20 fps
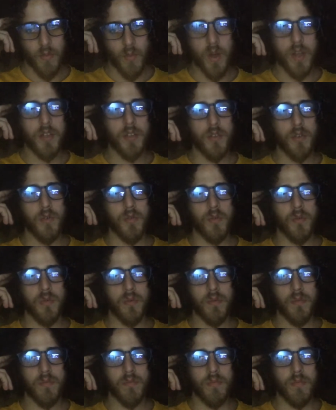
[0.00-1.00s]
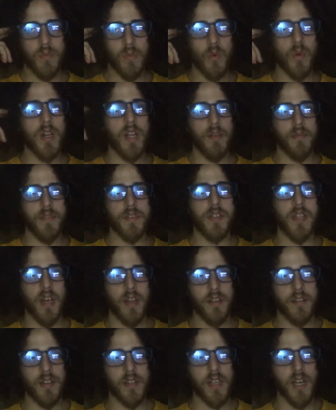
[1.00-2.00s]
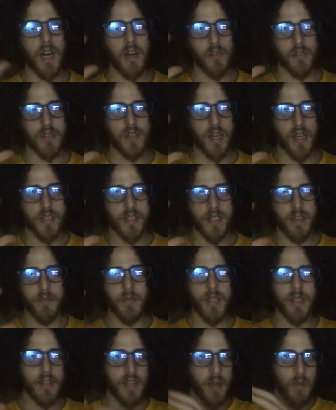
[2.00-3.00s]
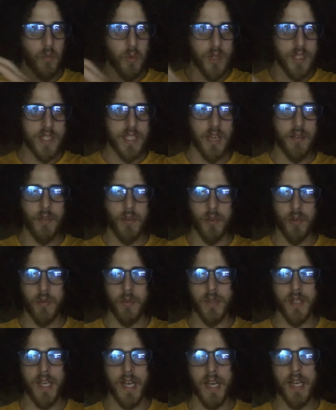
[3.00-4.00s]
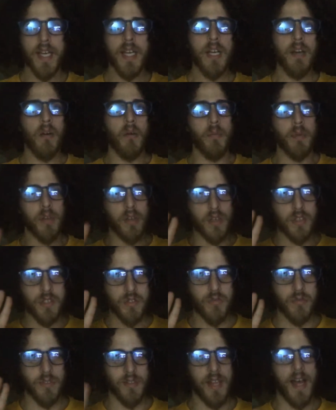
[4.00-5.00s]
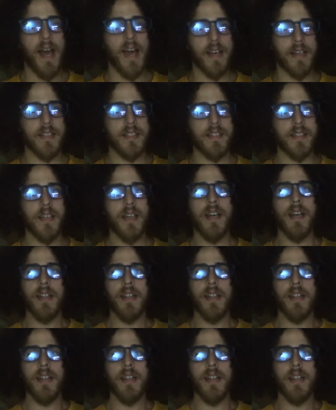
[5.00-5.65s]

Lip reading: when you would have decided to concretize it, meaning they wouldn't have agreed with that, but because you relaxed,